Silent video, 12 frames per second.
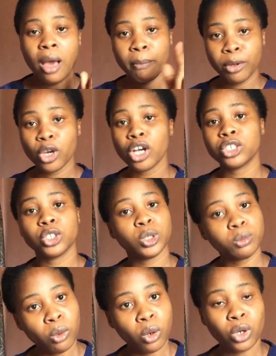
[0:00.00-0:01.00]
because you
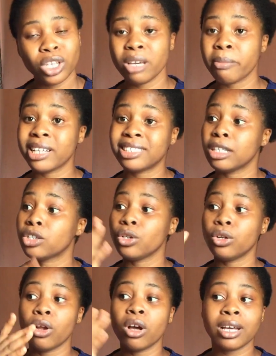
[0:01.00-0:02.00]
smoke, it might take you
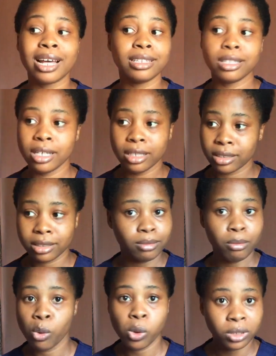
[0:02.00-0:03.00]
longer days,
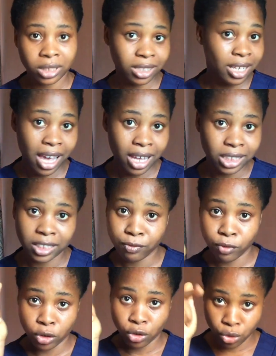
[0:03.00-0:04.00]
months, years
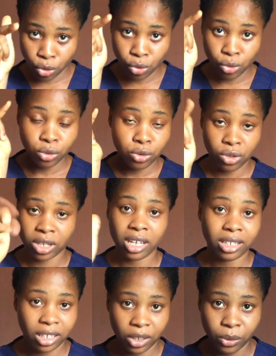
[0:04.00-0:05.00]
for you to
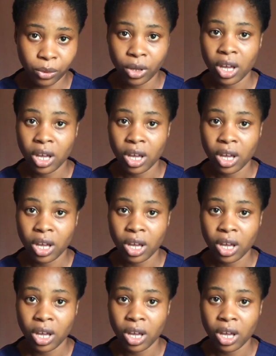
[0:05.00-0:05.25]
get healed.